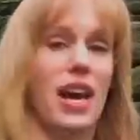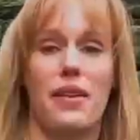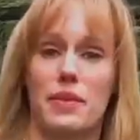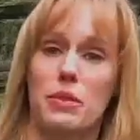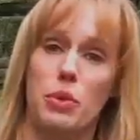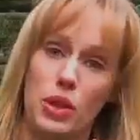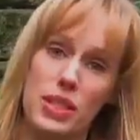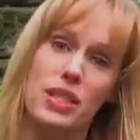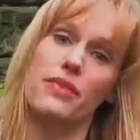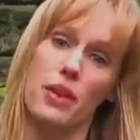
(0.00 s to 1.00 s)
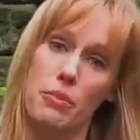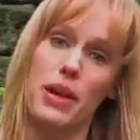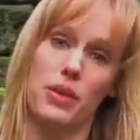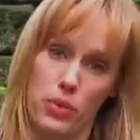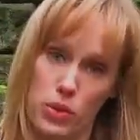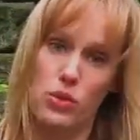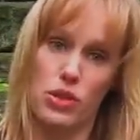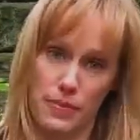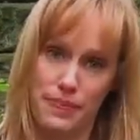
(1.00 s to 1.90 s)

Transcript: having to pull itself up by the roots.